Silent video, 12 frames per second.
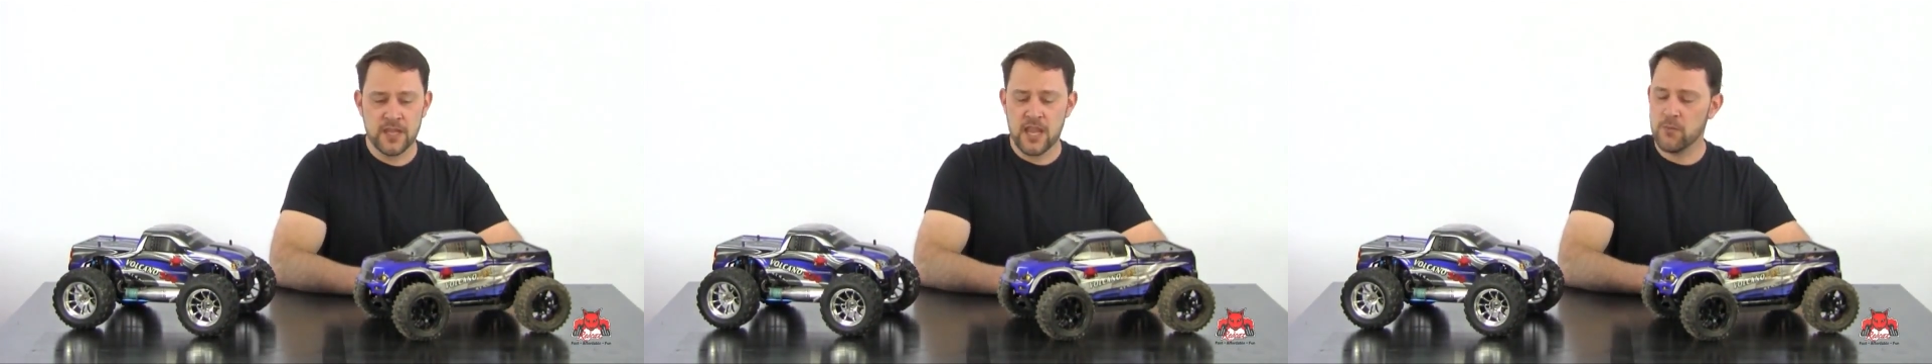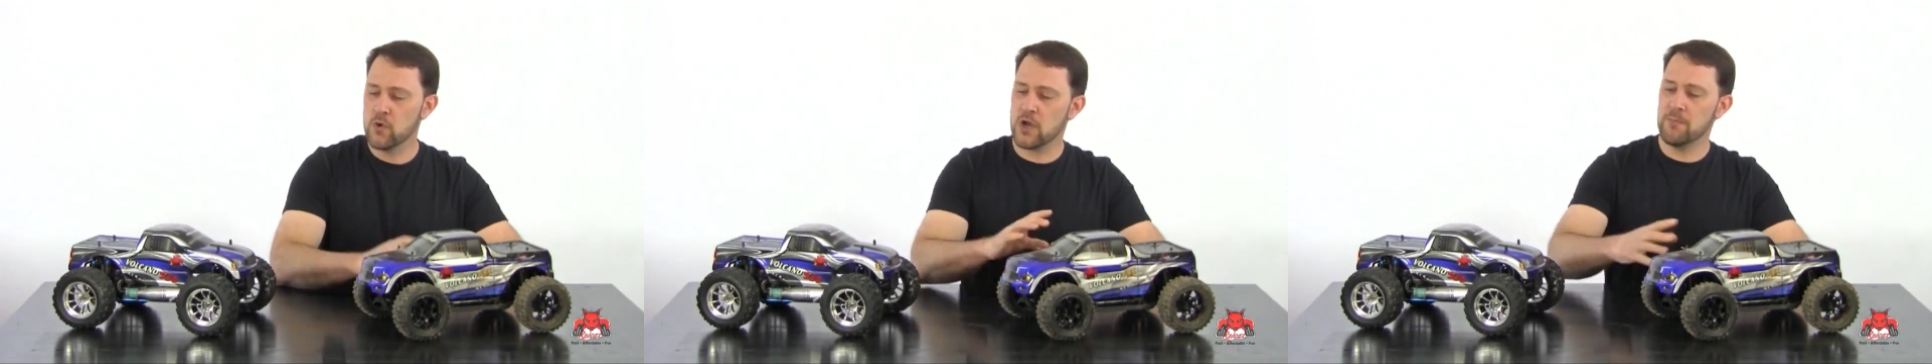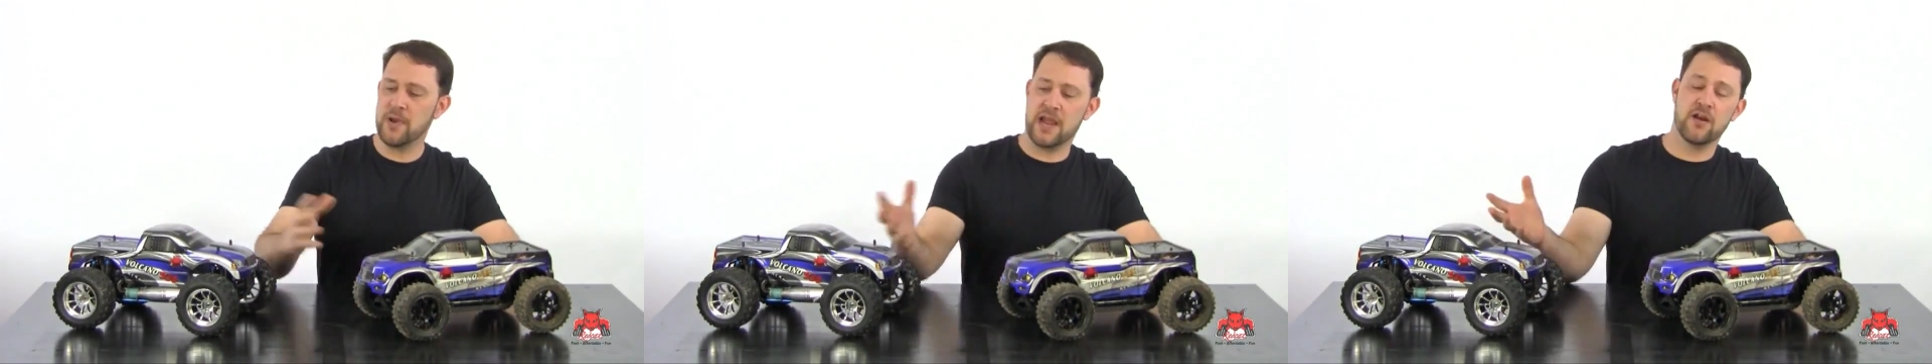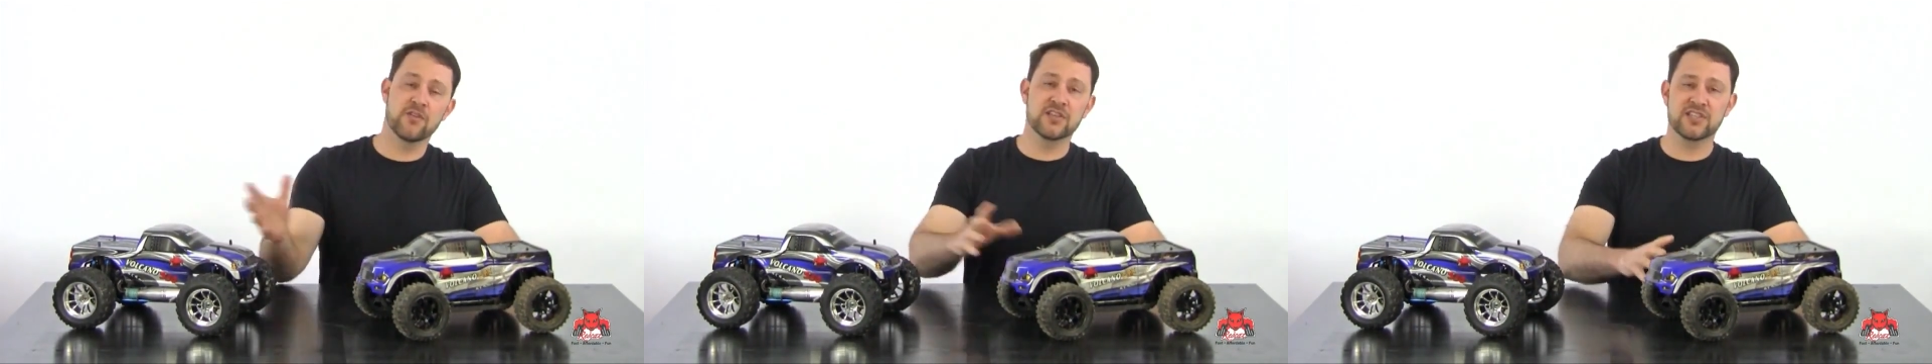and we'll
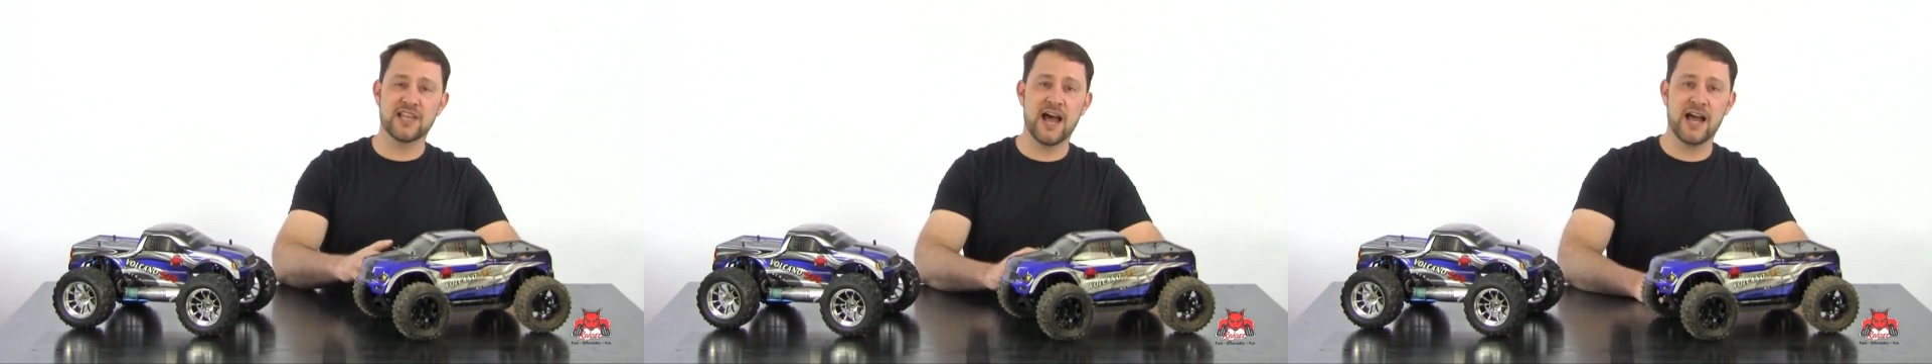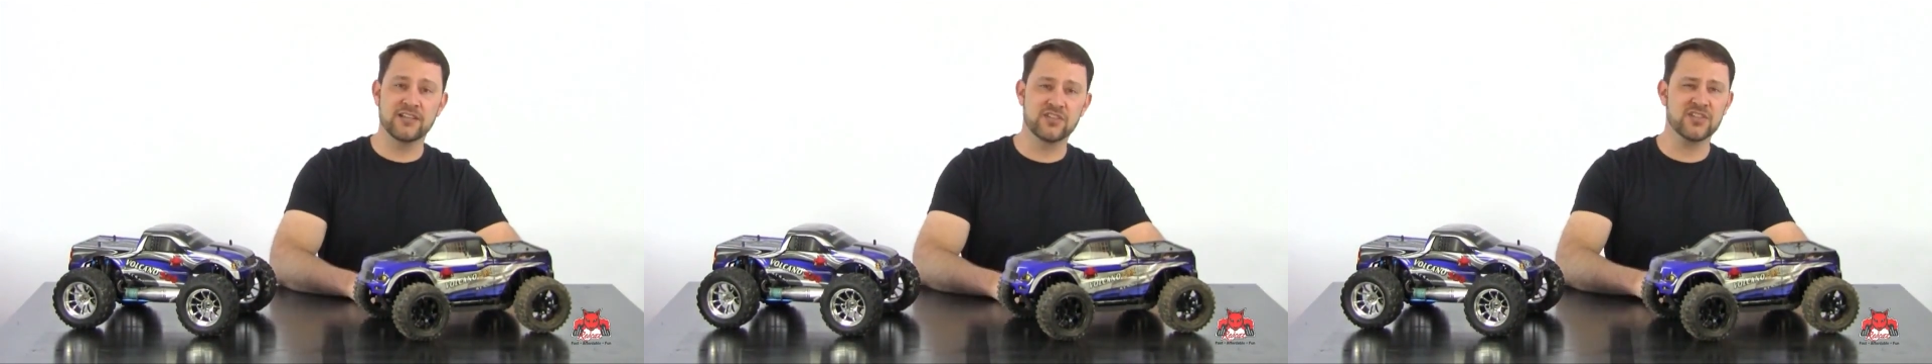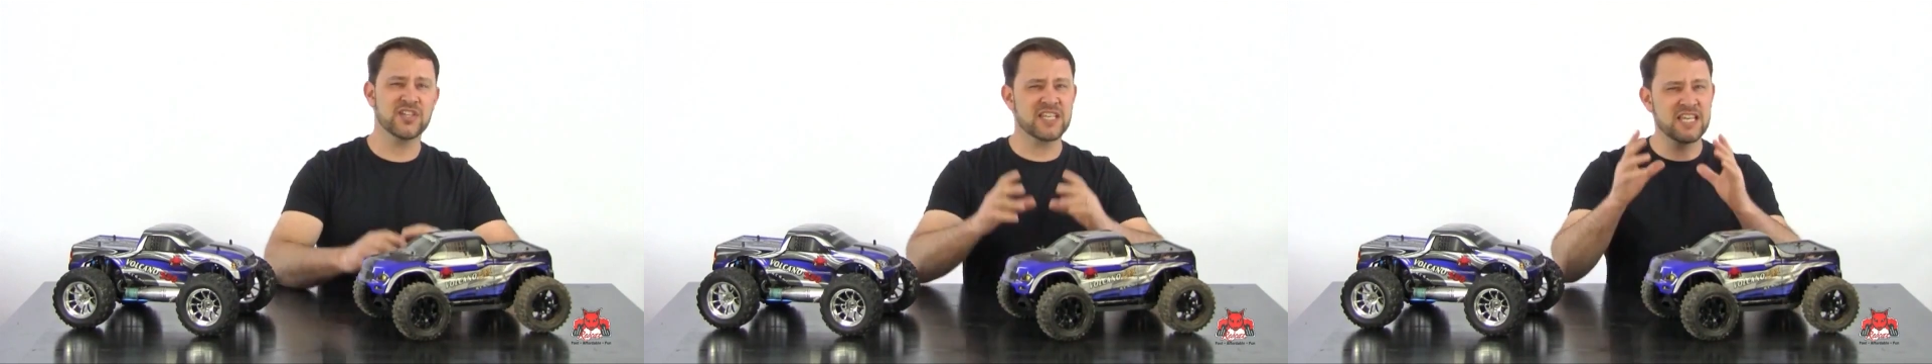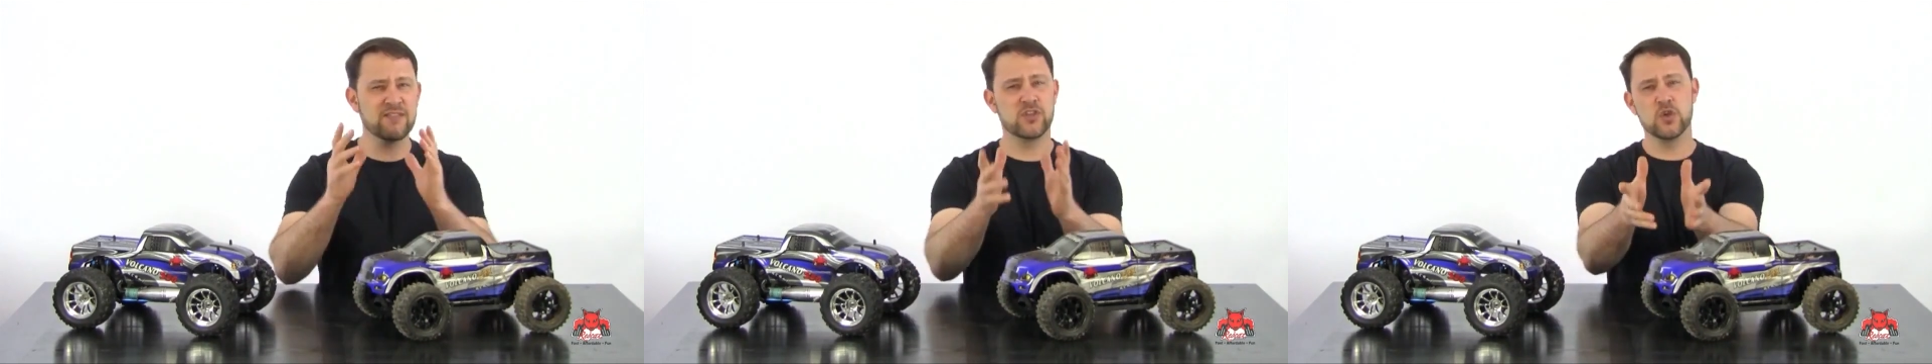compare the size, just to
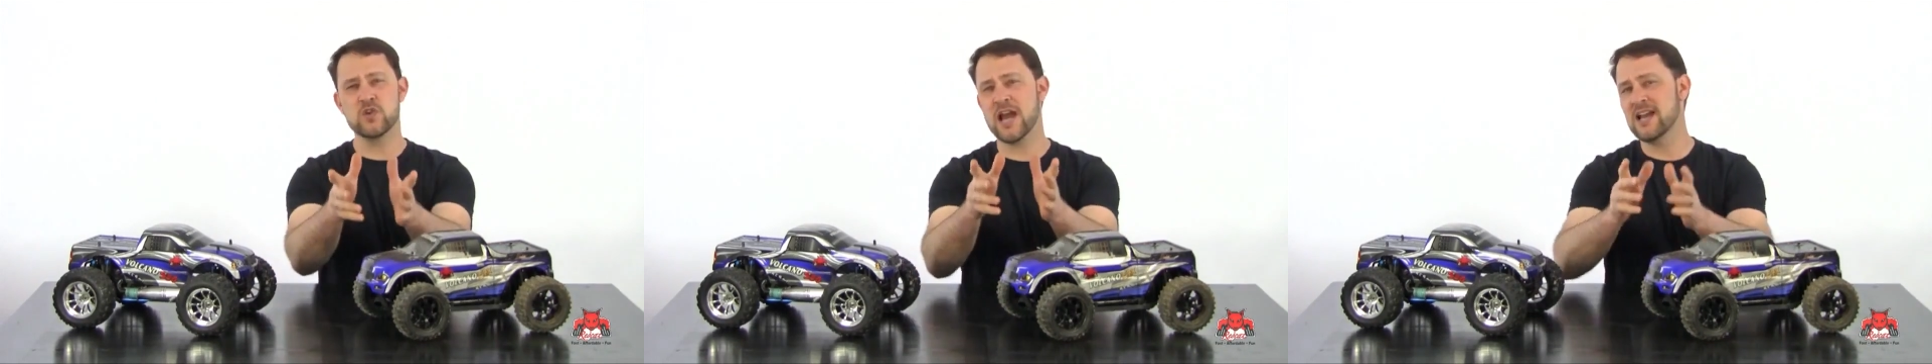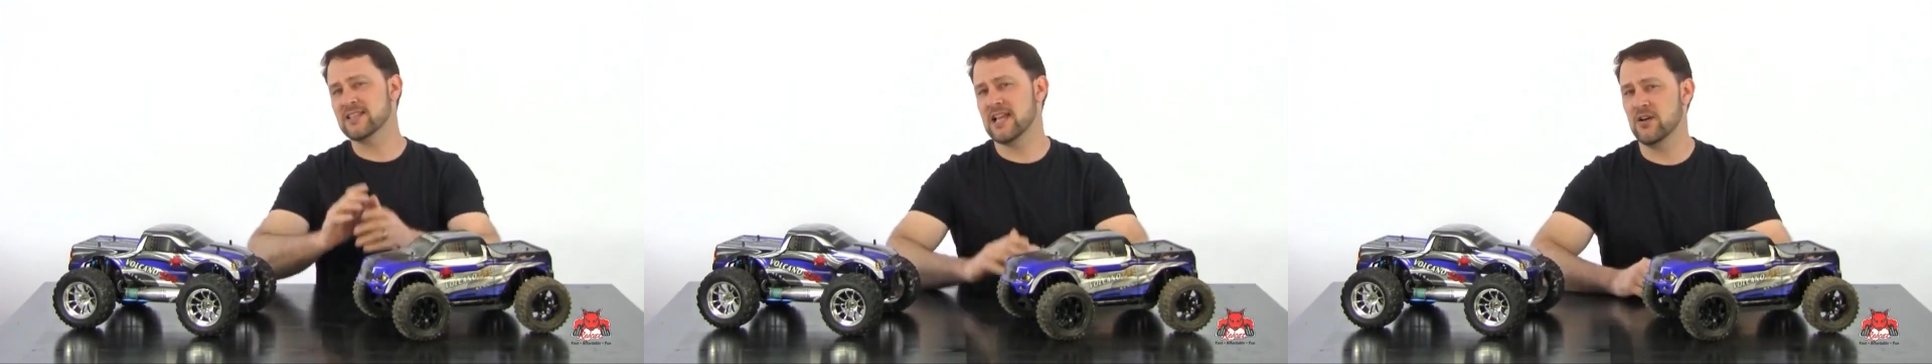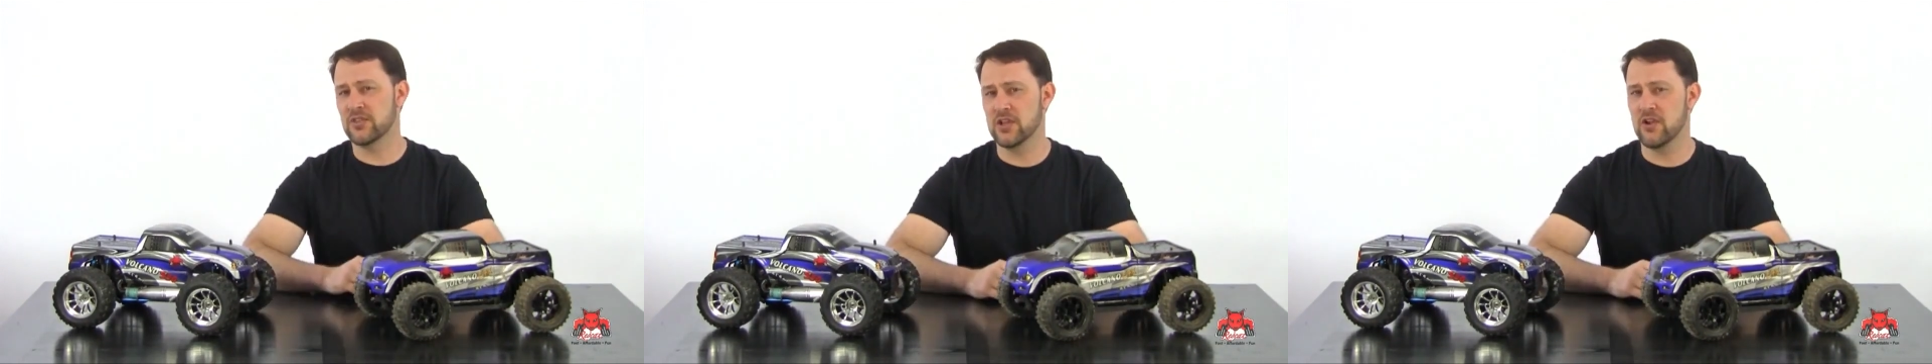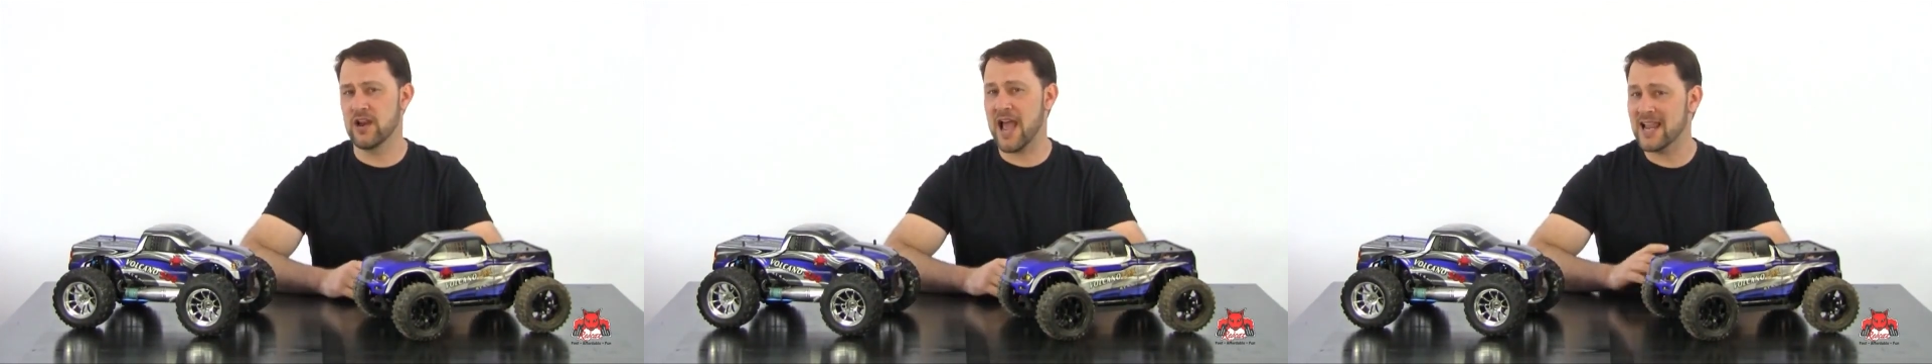give you guys out
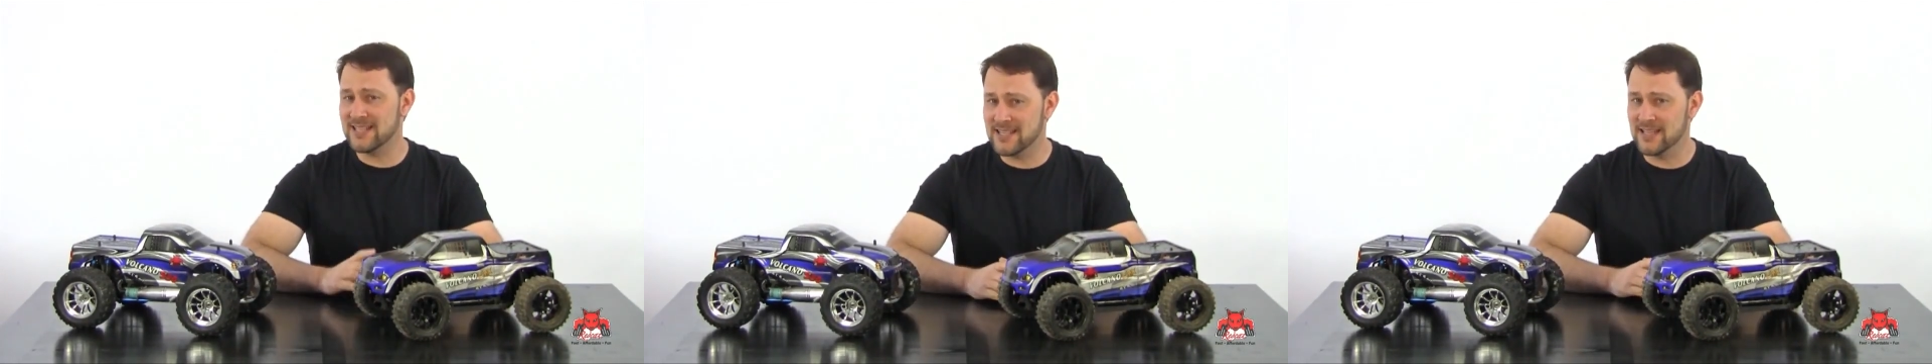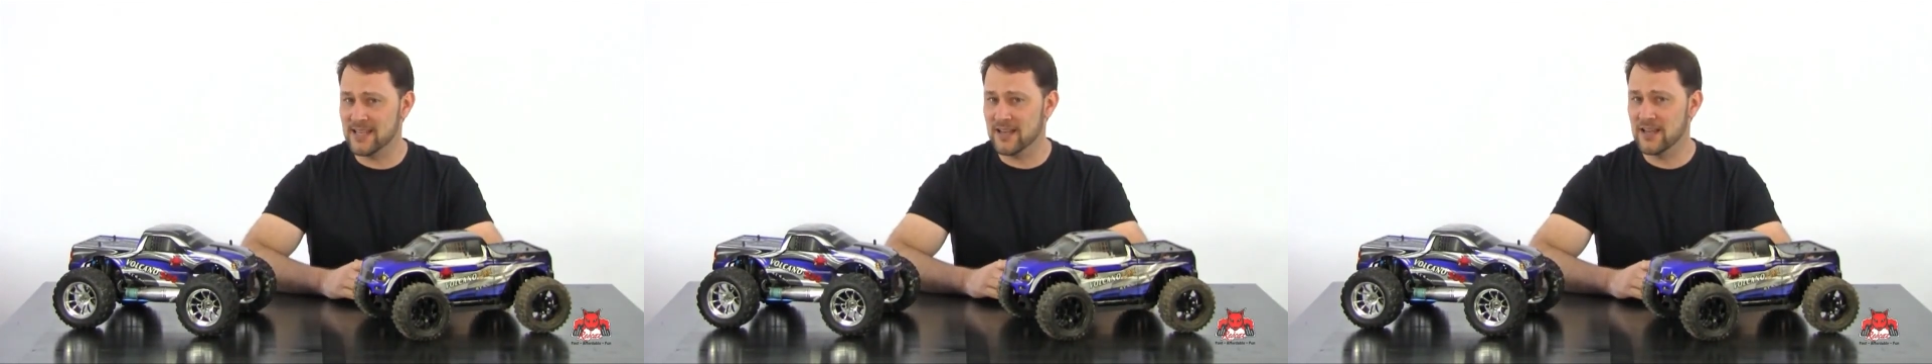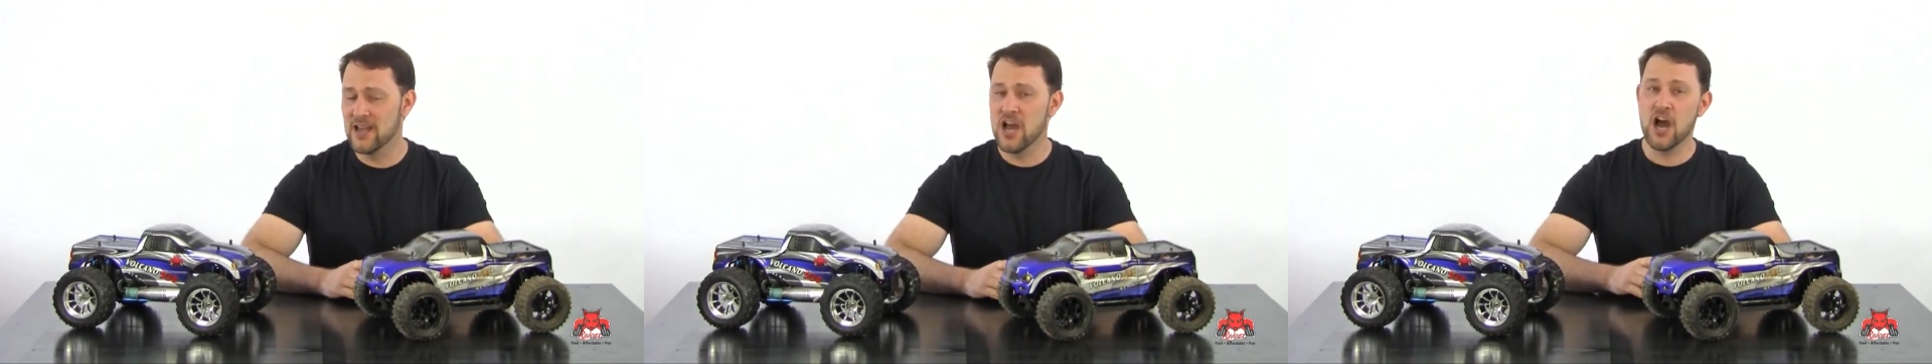there an idea